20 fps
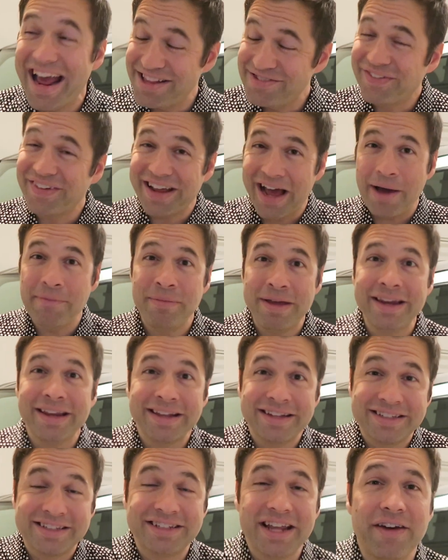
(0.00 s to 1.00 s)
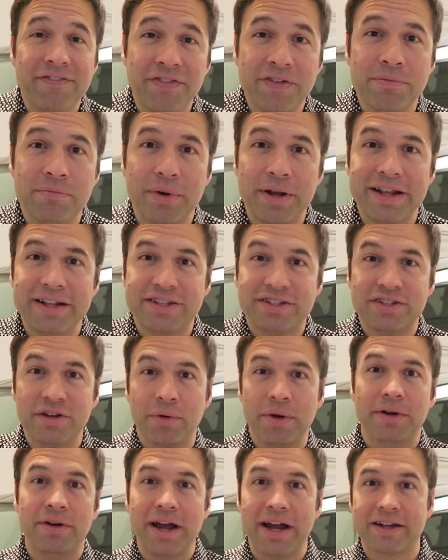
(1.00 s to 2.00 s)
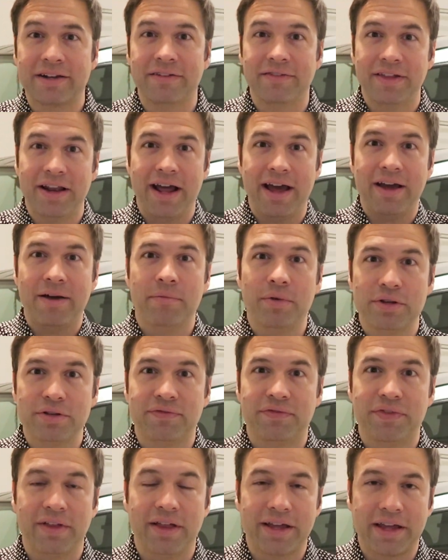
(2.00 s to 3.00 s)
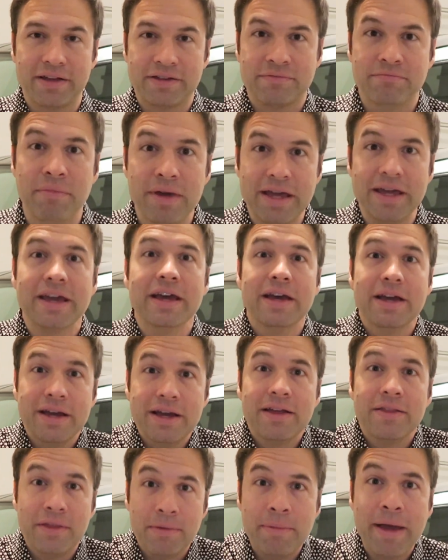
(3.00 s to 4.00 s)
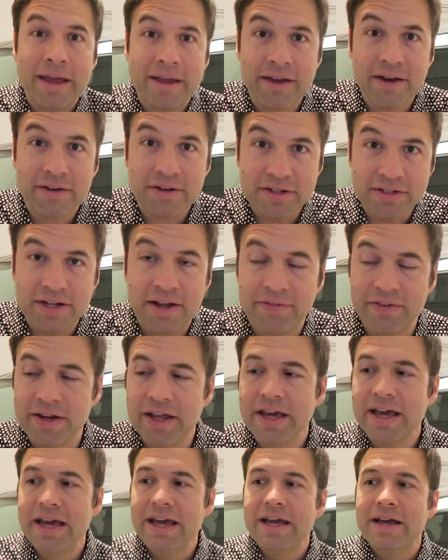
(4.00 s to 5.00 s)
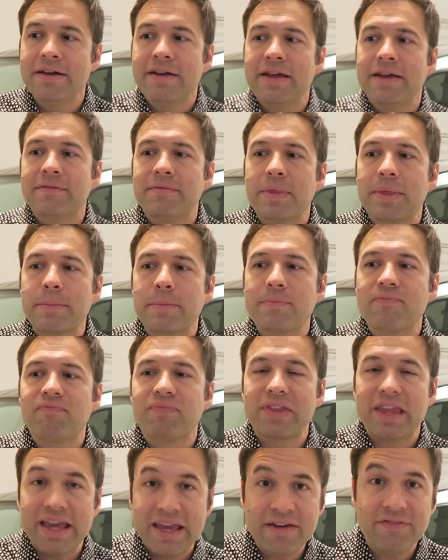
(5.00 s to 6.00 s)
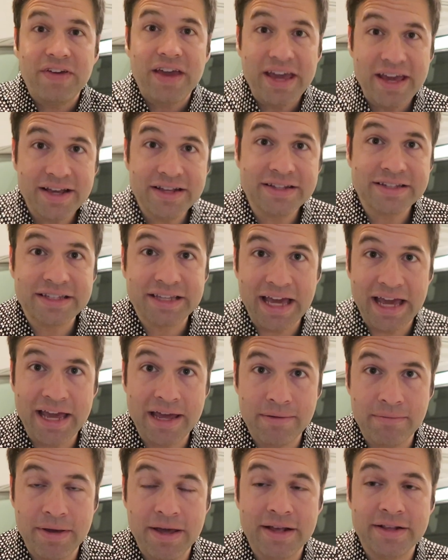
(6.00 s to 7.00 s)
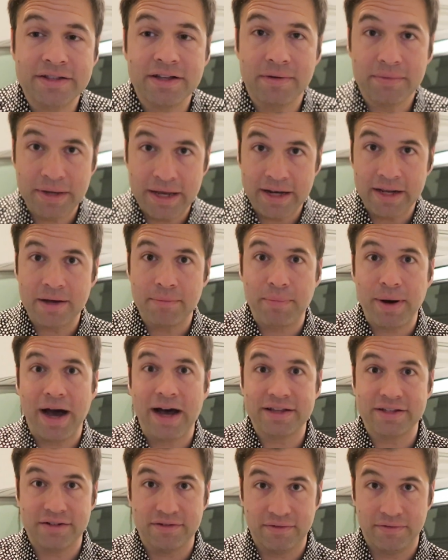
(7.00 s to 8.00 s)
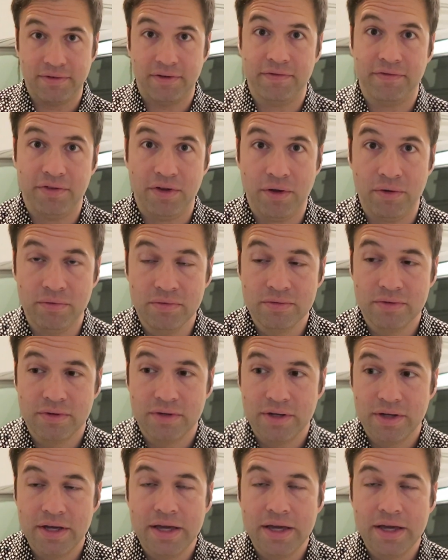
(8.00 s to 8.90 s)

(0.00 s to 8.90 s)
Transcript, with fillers: it's funny, I'm meaning Stefan, but it's so interactive that I almost feel like it's me, the main character Stefan. If his game ends up getting a positive review,